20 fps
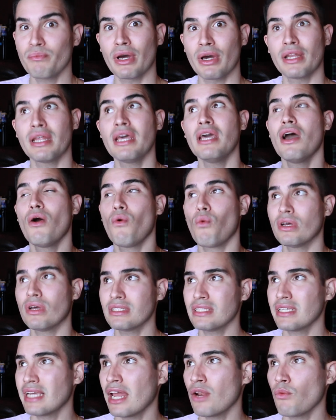But
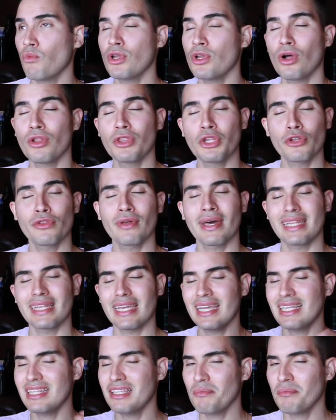once again, we all know that
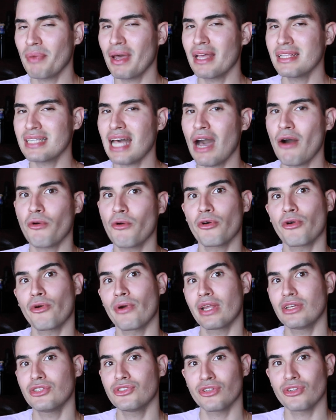it depends how
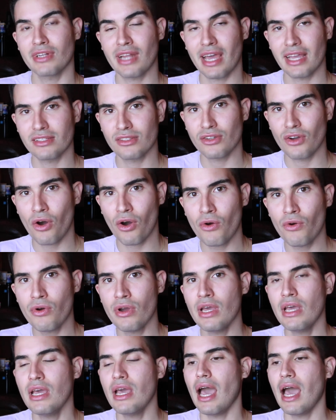coronation nights go.